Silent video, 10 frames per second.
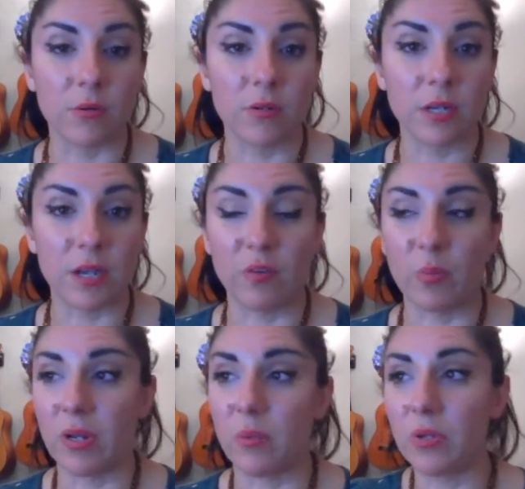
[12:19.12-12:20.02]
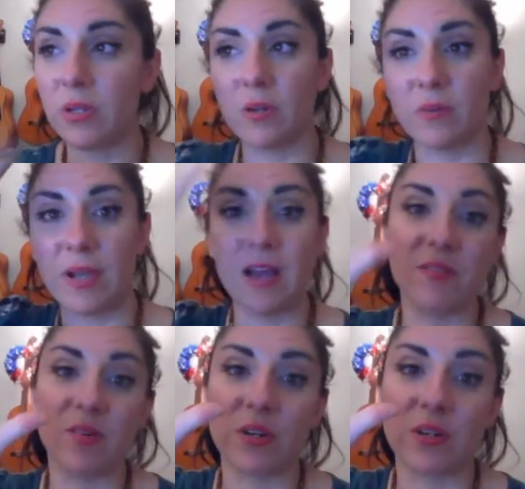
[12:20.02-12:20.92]
click everybody. But, if I have
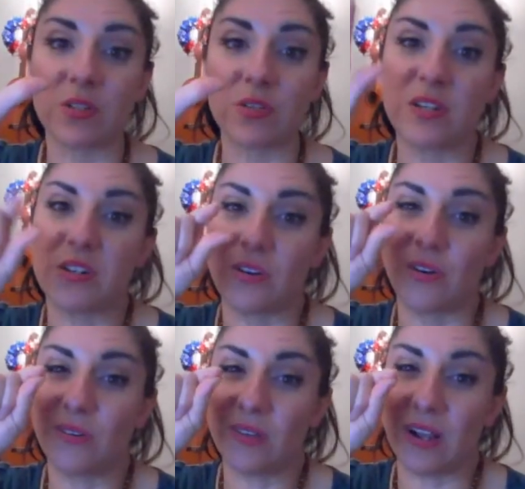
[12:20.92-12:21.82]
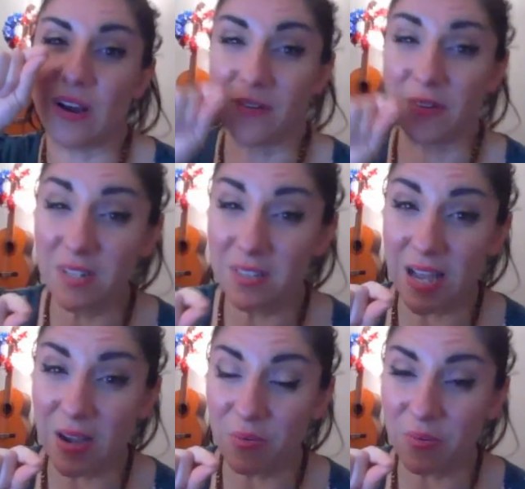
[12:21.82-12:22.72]
everyone on the screen and you're underneath
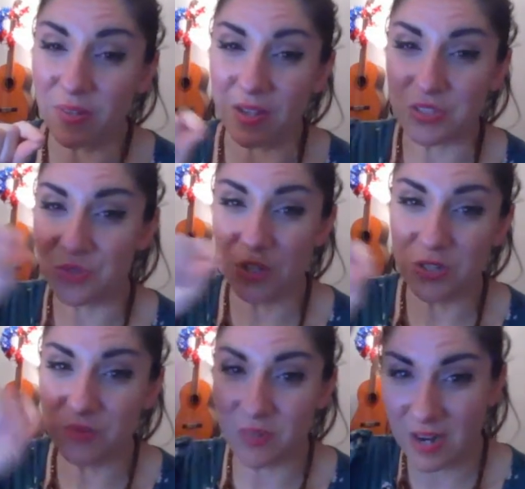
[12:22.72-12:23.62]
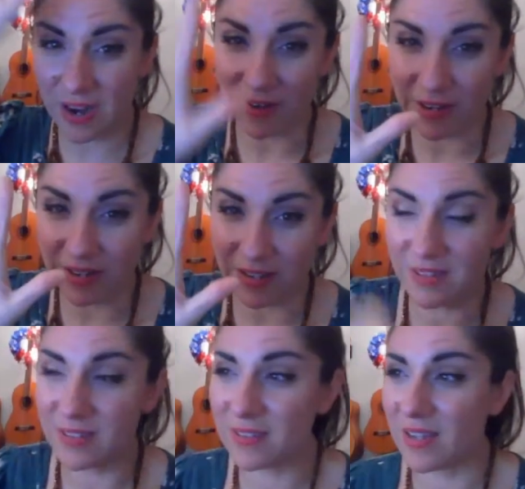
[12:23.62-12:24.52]
that screen area,
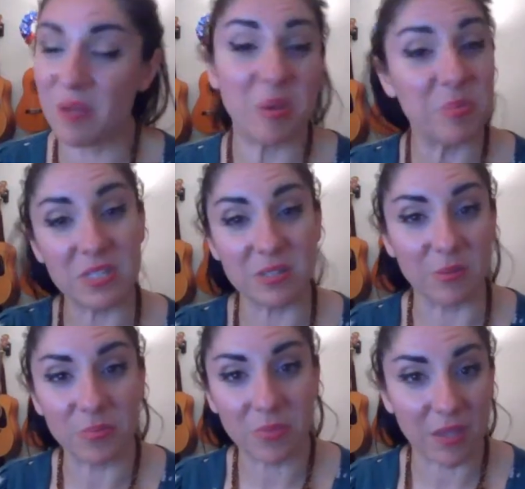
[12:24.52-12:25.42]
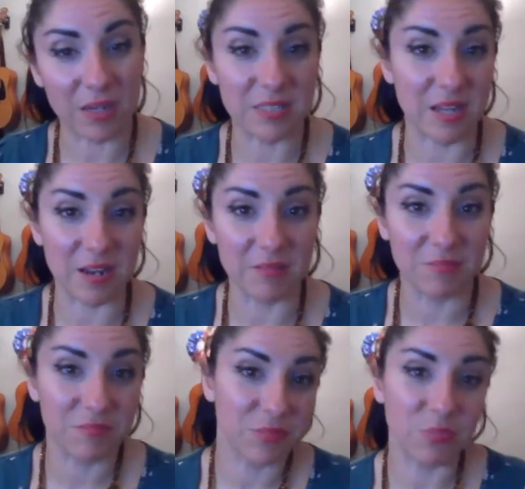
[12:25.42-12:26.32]
I might miss you. And it's not.
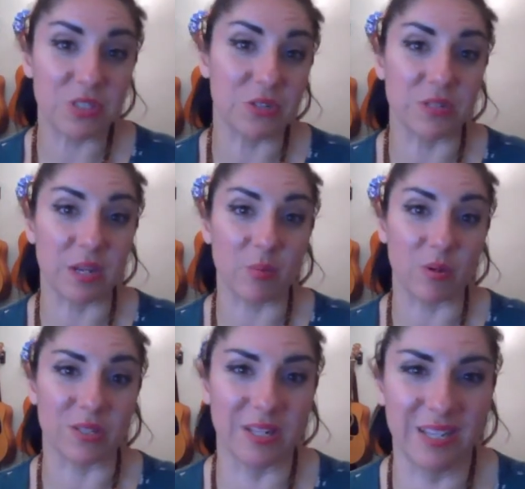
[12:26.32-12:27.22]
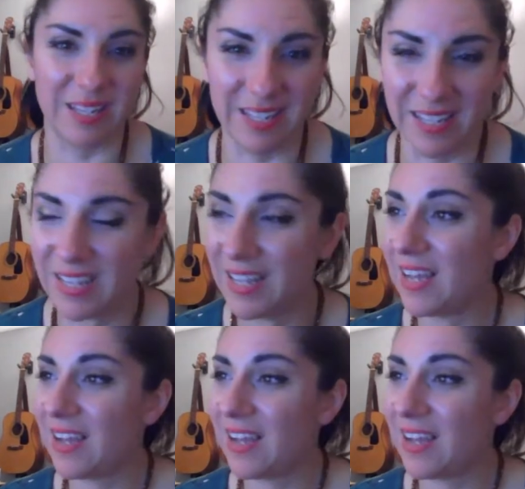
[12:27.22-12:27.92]
Please don't take it personally.